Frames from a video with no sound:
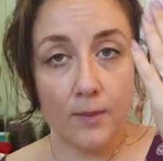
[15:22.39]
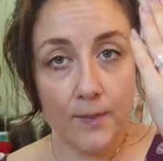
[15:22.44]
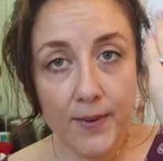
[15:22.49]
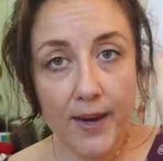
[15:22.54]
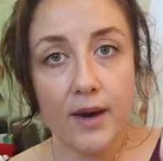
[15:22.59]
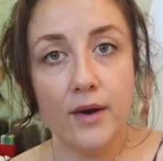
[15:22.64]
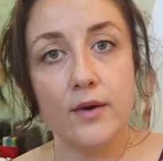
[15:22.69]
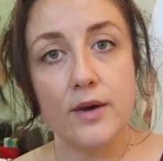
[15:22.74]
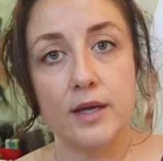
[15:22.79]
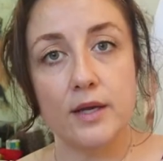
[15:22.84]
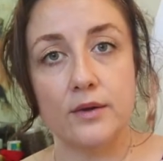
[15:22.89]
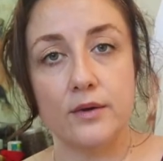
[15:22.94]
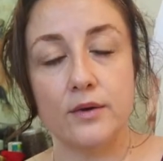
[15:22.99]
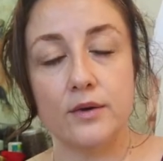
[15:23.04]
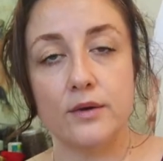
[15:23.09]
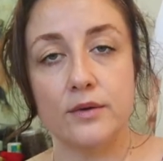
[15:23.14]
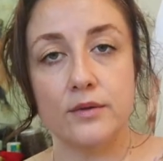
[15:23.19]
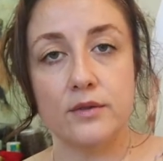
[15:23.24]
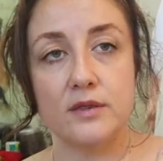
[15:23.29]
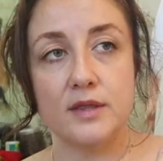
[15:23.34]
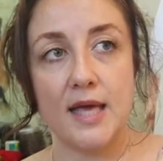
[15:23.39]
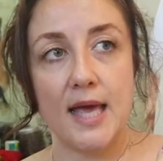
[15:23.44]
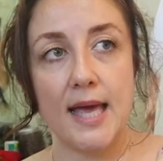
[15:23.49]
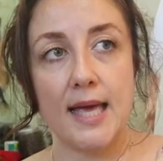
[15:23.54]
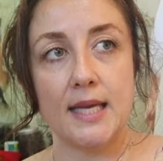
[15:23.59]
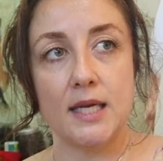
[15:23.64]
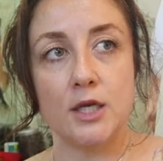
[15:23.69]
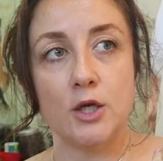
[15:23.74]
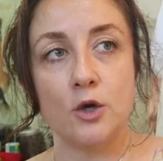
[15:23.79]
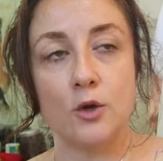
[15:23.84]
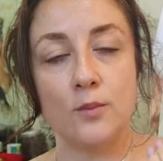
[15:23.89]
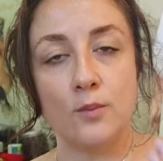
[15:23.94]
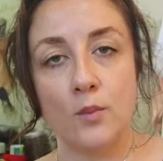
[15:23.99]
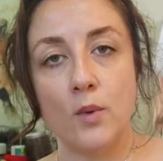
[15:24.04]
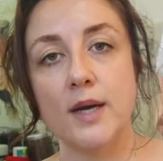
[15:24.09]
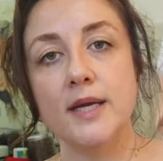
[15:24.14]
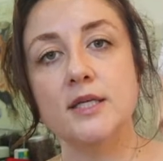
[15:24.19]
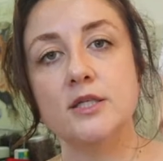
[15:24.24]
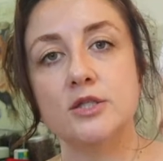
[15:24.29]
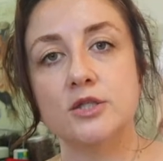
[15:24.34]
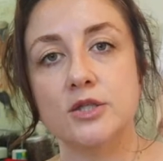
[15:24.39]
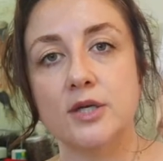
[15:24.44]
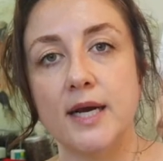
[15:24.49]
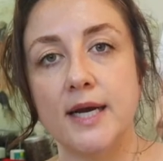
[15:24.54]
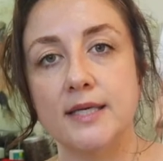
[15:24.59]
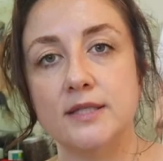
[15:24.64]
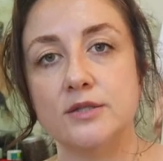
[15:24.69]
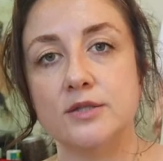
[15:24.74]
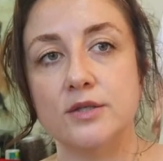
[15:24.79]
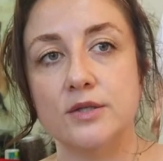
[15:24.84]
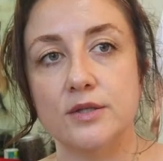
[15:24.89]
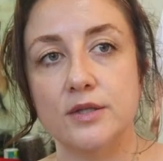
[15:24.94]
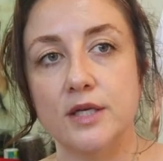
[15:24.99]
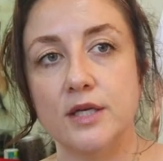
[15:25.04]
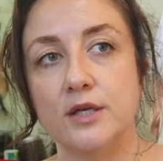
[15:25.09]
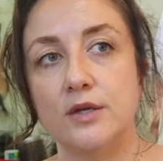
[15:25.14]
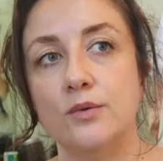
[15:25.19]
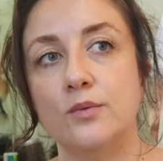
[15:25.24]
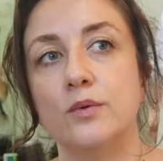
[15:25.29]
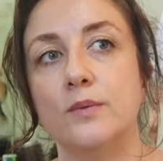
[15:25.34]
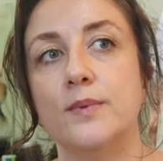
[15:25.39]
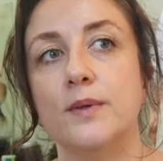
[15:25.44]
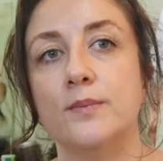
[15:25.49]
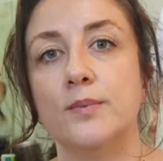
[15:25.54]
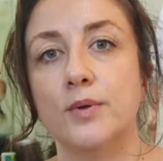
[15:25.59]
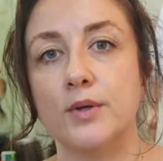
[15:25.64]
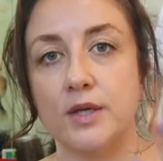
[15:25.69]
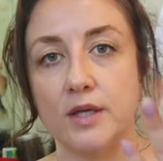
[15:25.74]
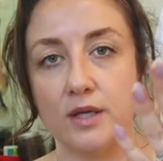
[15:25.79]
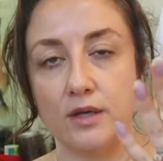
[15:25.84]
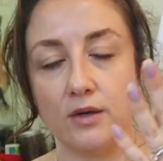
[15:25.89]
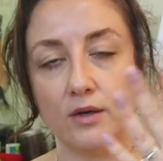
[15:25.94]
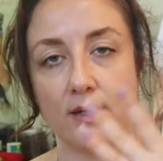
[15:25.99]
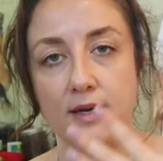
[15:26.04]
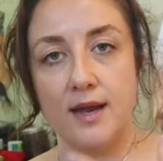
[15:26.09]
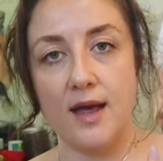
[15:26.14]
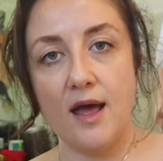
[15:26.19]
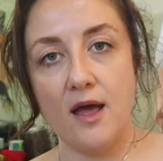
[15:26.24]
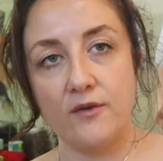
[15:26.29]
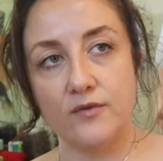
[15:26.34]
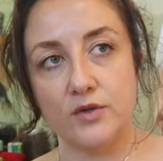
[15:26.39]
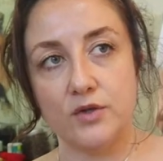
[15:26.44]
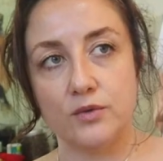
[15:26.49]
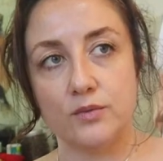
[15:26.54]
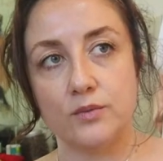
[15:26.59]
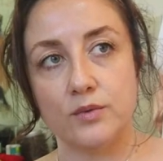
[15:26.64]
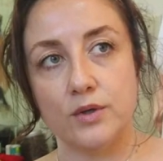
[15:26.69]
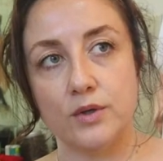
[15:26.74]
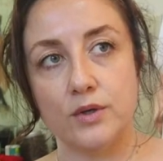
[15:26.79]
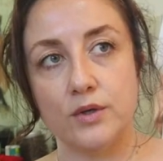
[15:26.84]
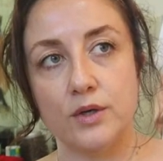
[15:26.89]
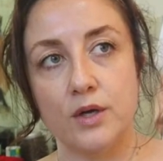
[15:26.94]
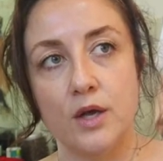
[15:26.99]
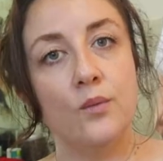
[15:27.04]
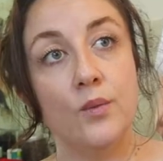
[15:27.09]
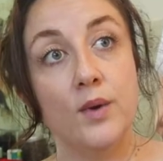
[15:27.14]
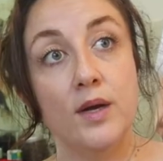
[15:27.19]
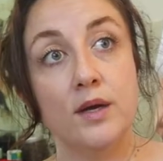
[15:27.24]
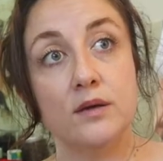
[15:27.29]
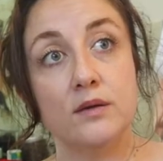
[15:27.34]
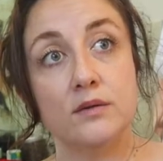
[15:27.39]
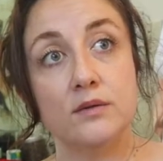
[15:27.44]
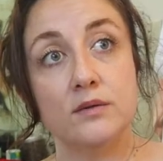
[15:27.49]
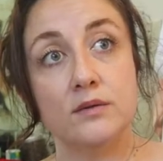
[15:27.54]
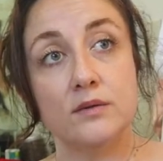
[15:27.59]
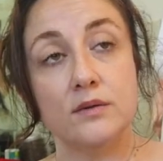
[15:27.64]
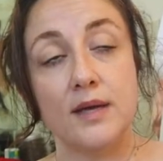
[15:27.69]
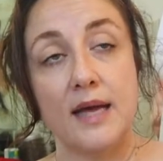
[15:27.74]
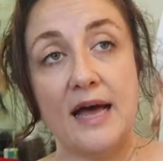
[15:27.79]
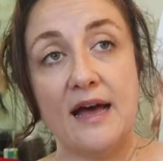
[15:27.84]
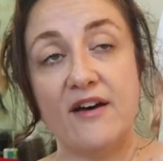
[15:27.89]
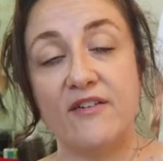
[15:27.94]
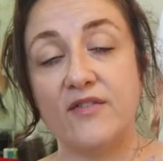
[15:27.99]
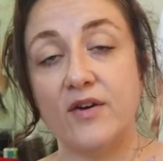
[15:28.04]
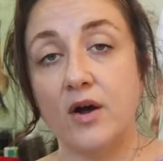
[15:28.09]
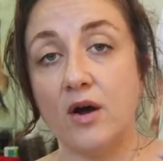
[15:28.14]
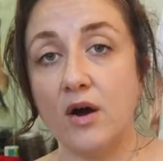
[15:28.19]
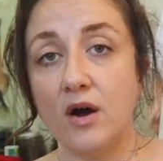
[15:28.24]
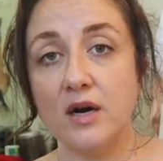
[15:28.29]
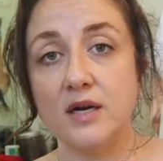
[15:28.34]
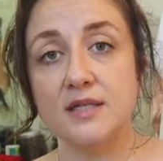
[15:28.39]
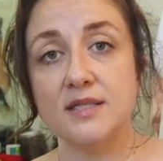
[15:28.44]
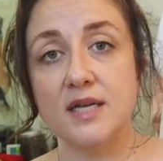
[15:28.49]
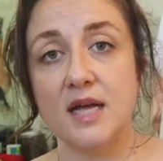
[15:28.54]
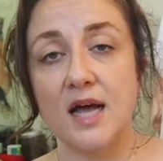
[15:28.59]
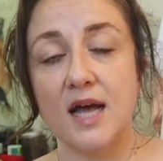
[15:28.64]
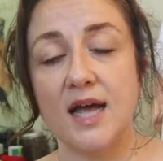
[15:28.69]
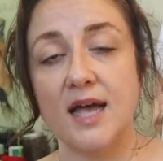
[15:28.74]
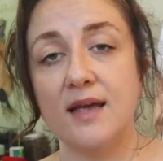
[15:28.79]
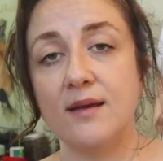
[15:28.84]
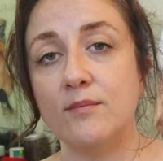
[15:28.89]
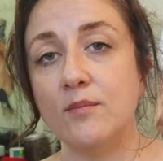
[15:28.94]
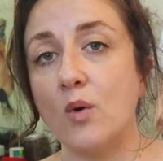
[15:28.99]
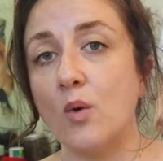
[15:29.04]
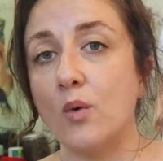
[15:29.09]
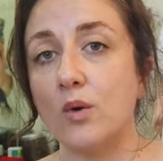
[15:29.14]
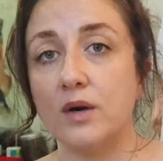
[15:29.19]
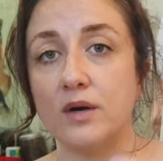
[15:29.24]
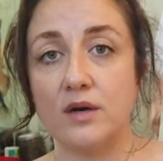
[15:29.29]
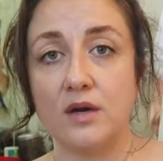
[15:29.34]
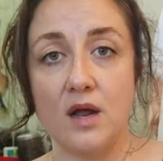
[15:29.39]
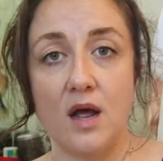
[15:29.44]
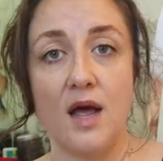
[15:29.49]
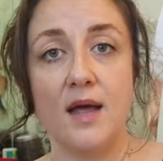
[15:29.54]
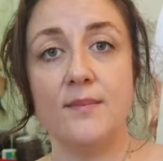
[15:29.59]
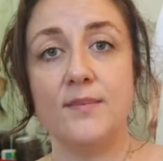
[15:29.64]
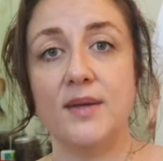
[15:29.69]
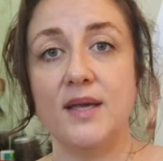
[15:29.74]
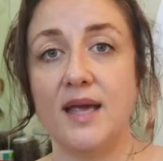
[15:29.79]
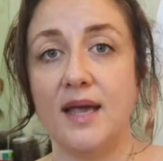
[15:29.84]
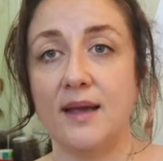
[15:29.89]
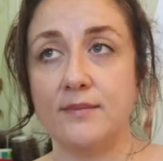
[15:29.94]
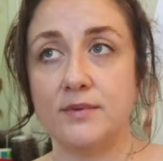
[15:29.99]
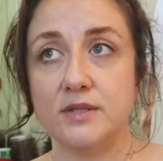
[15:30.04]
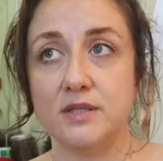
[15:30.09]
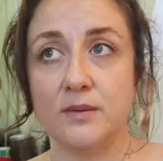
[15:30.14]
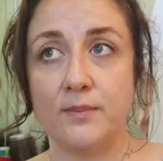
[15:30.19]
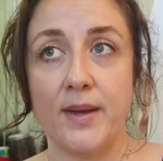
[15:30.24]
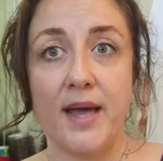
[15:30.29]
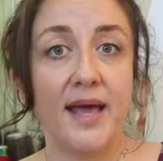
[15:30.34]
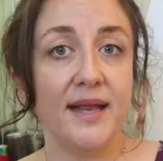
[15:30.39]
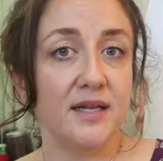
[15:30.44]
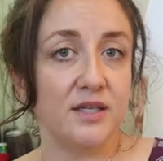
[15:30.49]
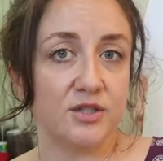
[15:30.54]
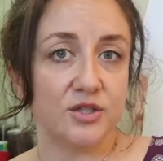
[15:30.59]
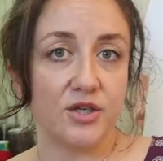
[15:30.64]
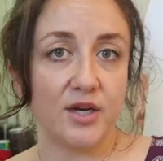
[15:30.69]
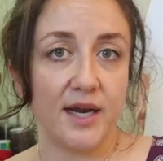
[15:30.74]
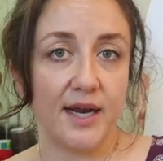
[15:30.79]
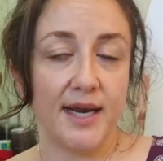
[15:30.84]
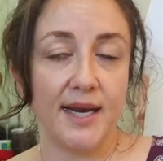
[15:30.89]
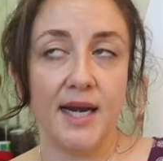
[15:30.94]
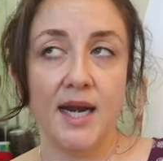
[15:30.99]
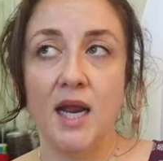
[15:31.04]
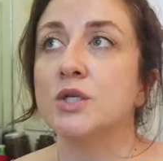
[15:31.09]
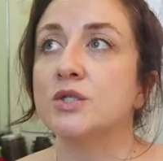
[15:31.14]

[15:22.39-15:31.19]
a barrier that your moisturizer that you will be putting on afterward will have a hard time or not be able to penetrate.